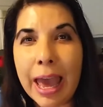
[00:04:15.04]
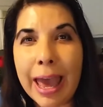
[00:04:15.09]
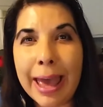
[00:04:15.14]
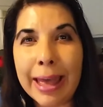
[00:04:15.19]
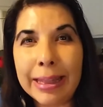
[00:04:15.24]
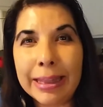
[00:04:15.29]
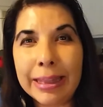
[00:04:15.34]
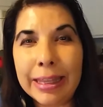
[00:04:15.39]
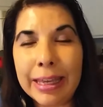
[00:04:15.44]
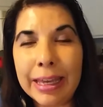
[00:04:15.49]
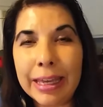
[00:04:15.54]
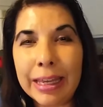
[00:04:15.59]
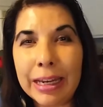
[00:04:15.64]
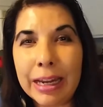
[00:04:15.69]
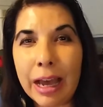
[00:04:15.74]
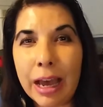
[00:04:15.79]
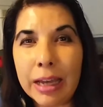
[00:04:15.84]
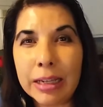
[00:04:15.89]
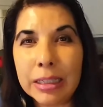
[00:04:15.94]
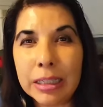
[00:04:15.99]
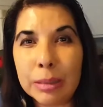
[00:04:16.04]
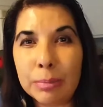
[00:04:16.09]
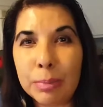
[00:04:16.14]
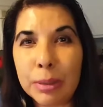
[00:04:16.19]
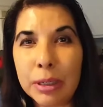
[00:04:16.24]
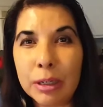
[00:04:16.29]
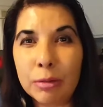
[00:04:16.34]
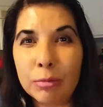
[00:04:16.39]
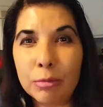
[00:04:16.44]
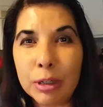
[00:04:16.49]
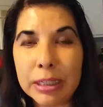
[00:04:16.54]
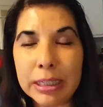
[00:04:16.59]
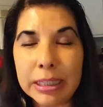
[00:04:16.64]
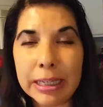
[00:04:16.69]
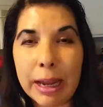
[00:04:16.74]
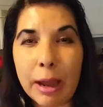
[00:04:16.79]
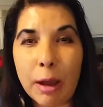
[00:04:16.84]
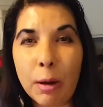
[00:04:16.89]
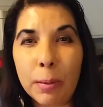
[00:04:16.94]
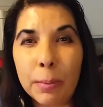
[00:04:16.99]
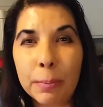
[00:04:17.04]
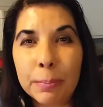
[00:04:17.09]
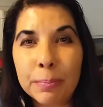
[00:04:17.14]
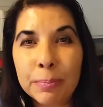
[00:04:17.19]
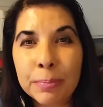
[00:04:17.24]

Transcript: And then I spit and rinse it out.